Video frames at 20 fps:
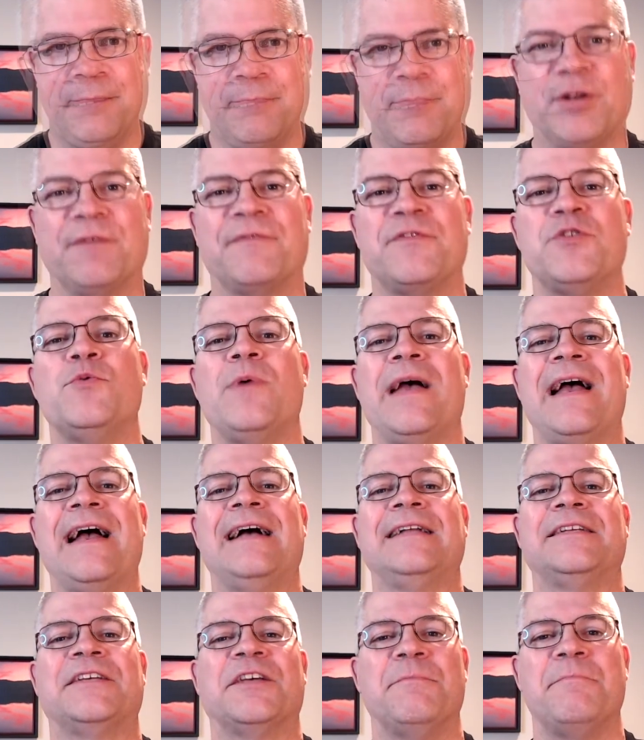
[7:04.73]
But if you
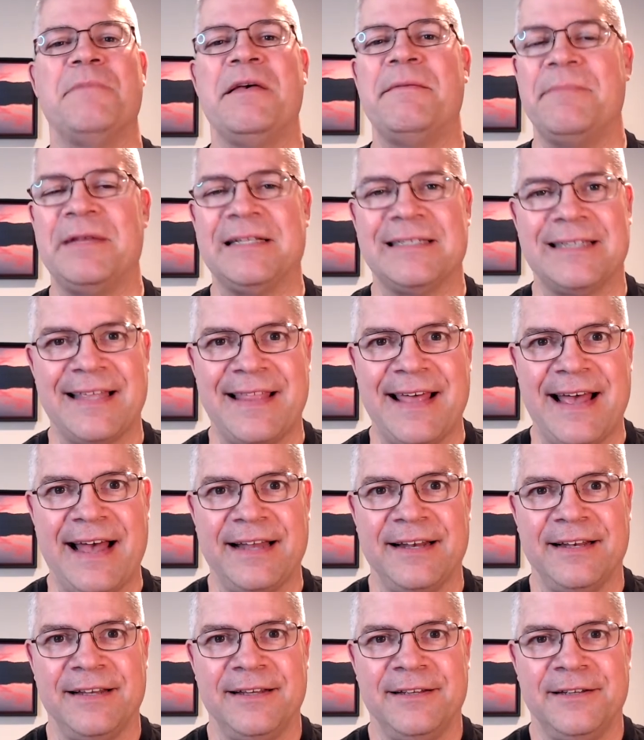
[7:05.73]
add commitment to that,